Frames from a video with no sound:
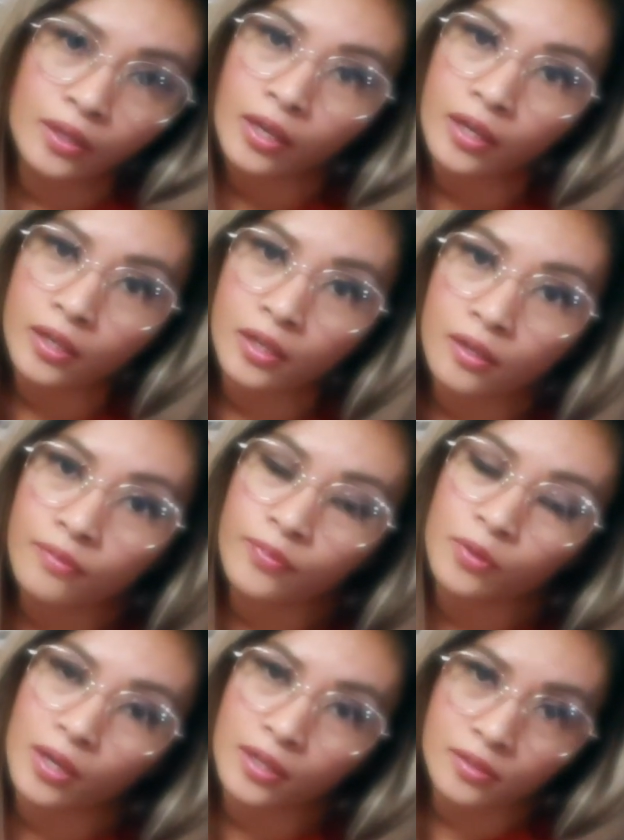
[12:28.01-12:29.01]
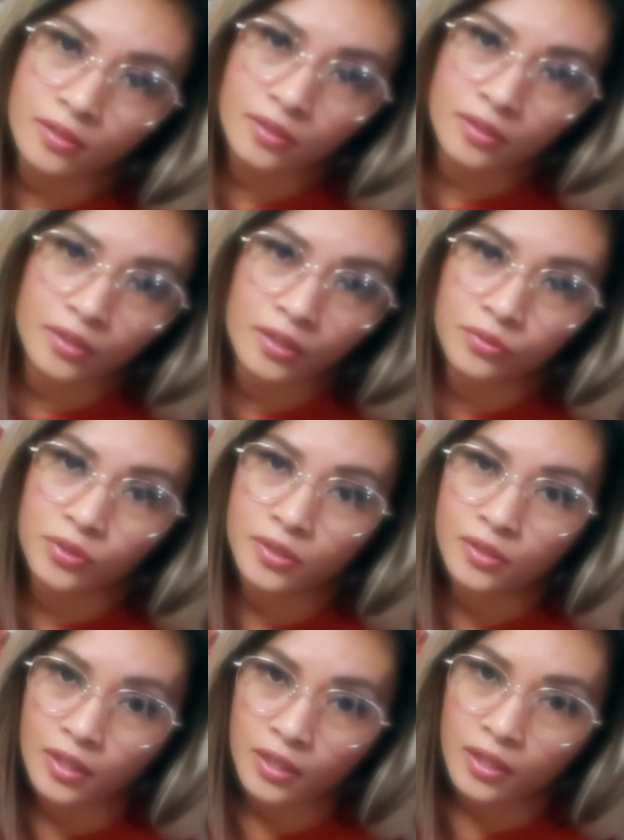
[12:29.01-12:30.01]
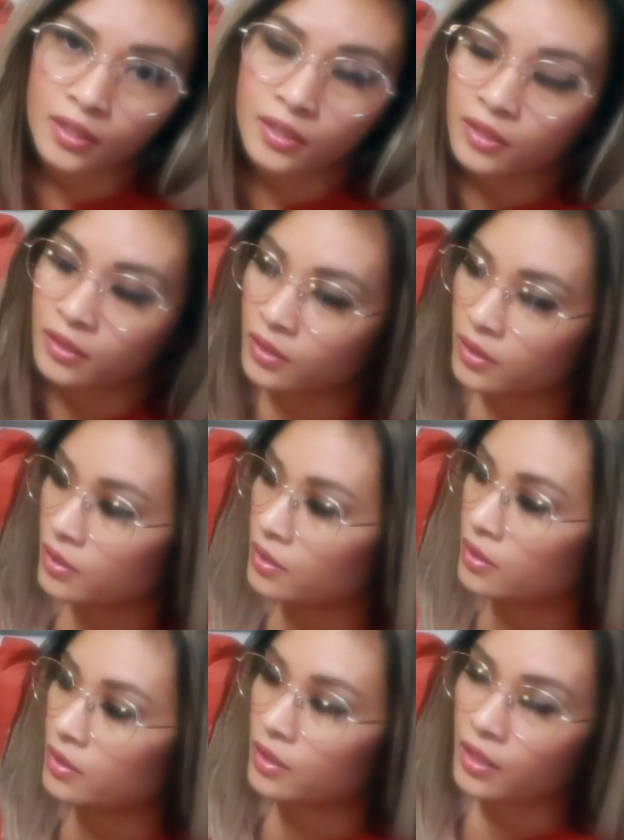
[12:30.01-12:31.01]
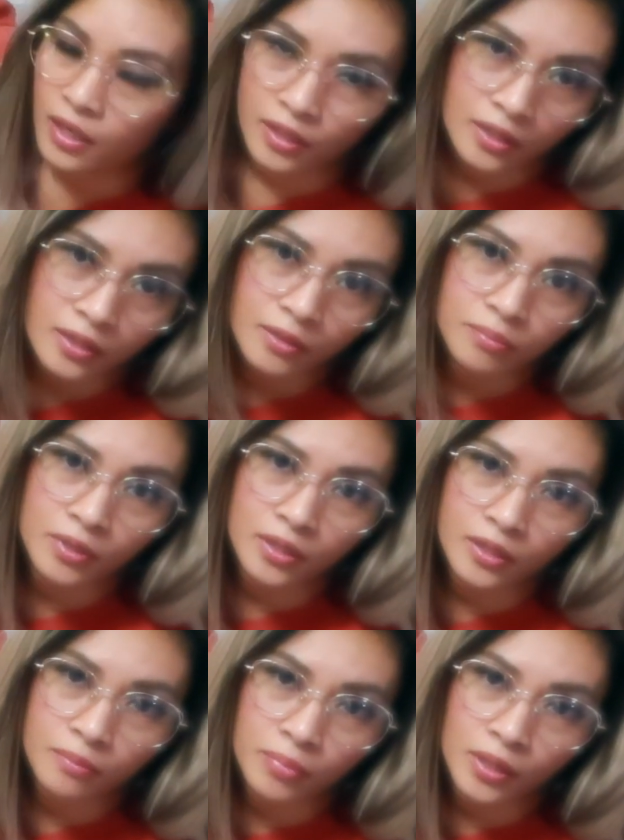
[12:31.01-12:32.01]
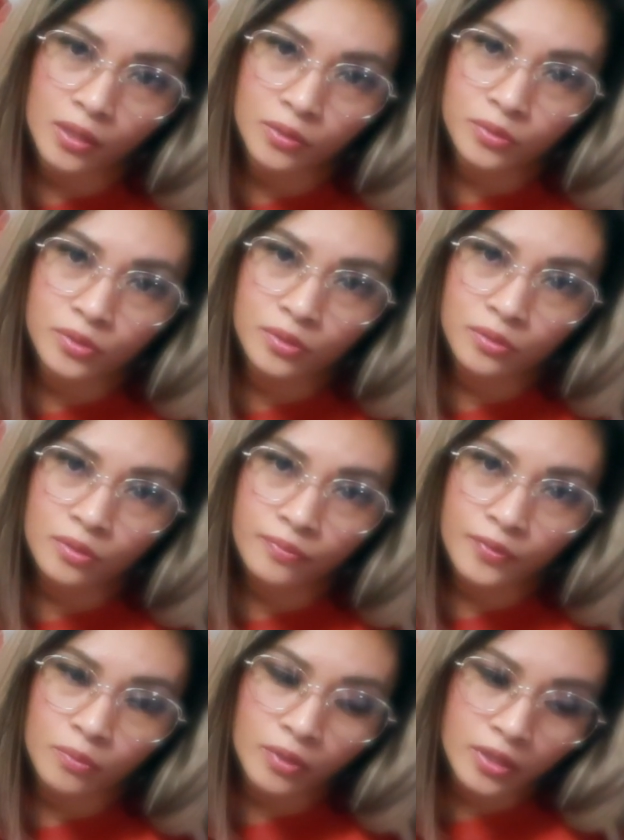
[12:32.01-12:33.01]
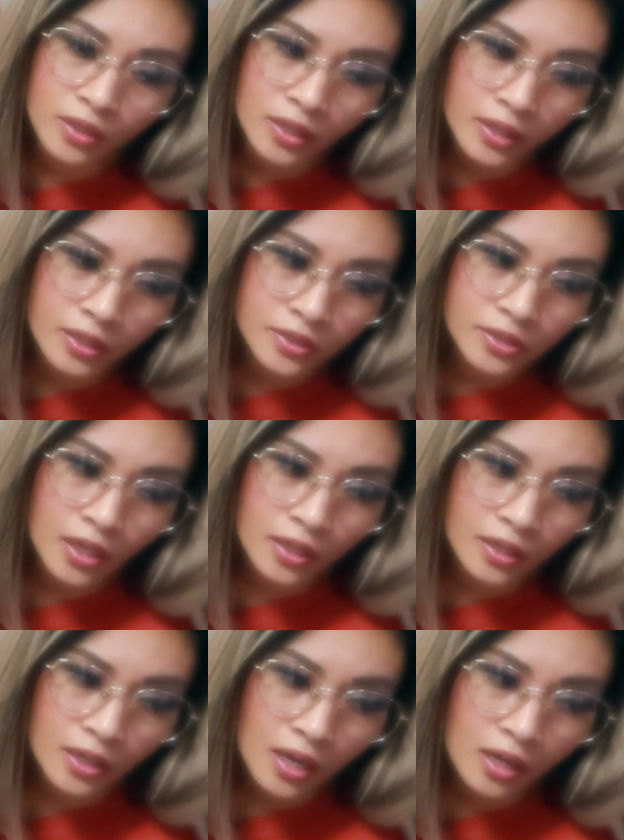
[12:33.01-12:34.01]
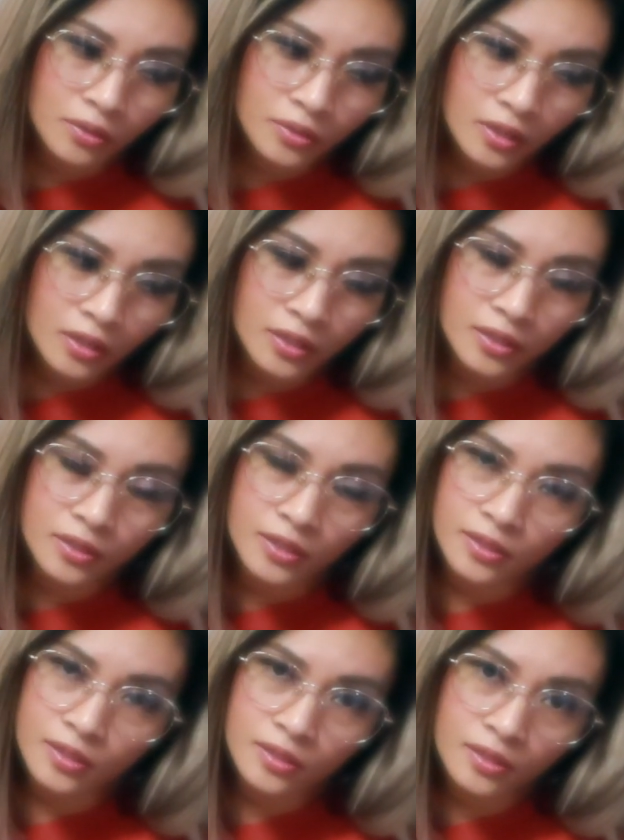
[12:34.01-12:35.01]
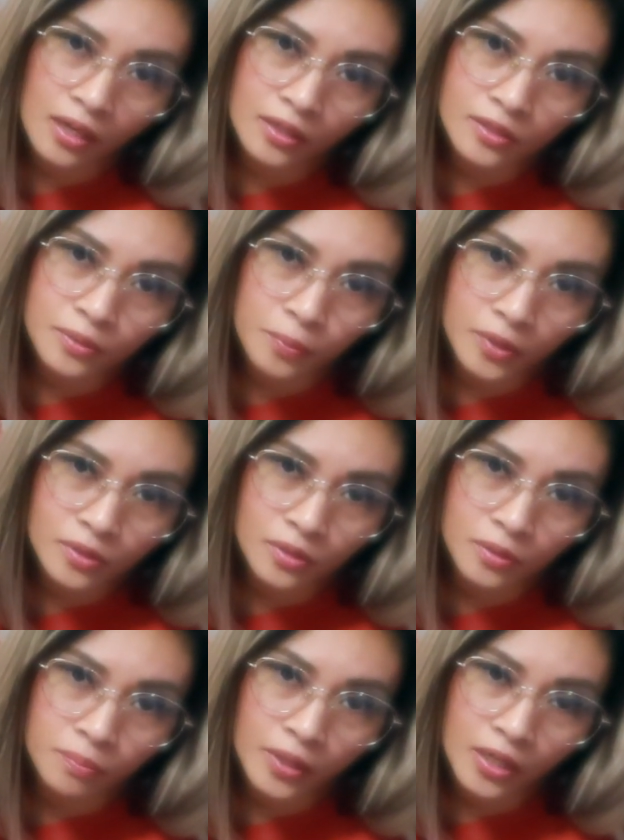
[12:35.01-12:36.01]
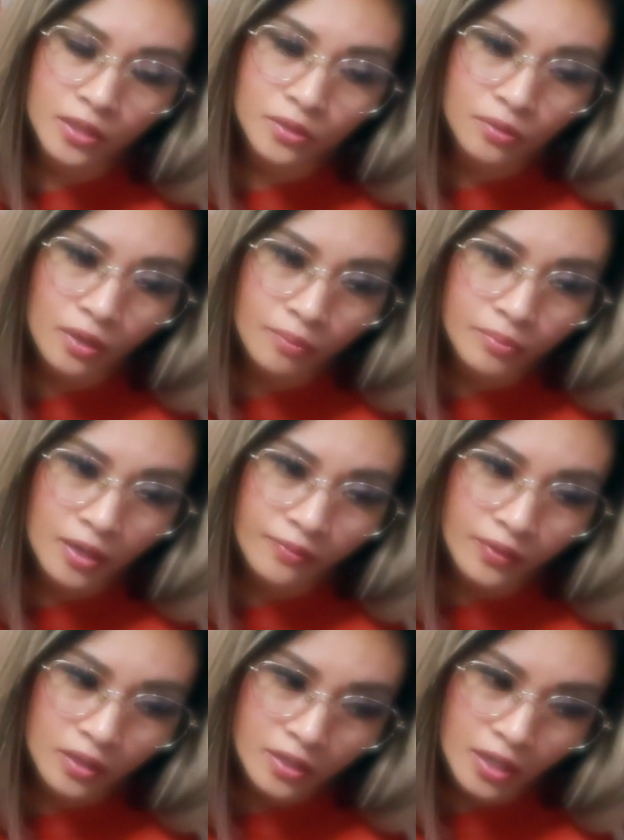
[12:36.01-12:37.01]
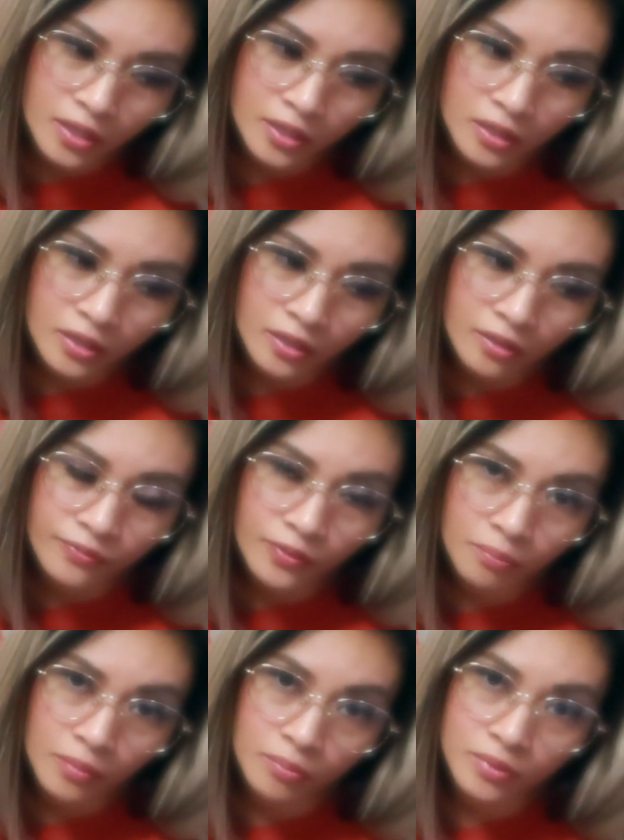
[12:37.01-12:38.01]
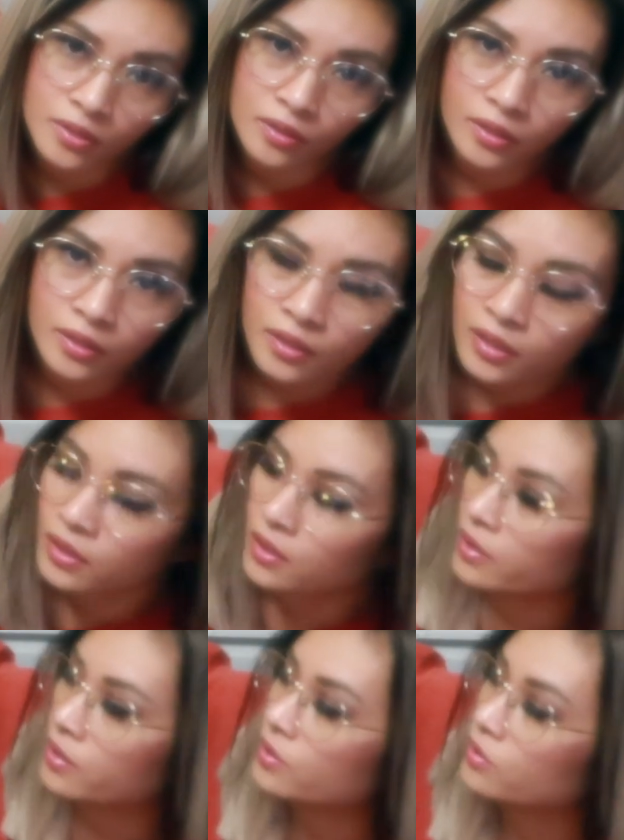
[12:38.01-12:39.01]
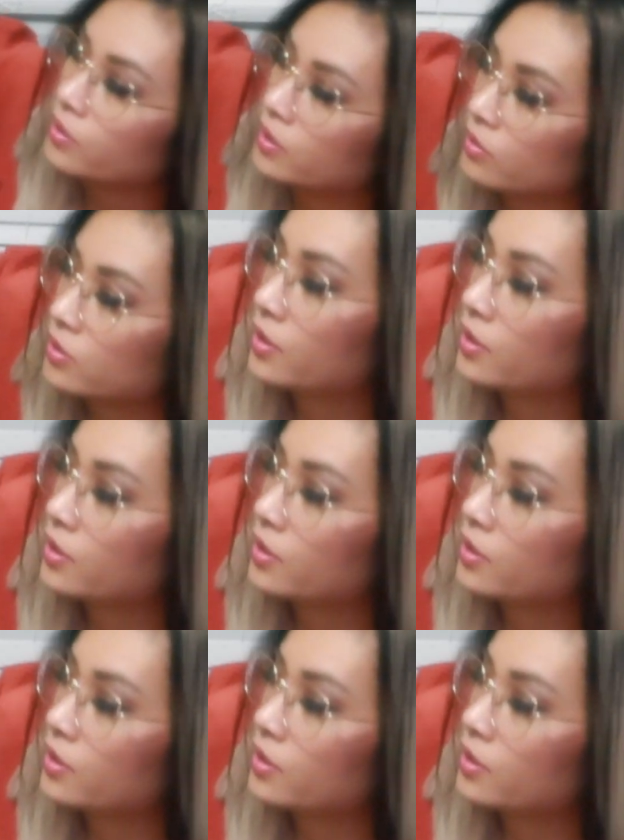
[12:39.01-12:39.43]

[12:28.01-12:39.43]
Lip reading: and then if you guys are interested, then I can leave the link below too if you want to like check it out. This is not a sponsored, but I do have the affiliated link from Amazon. So ito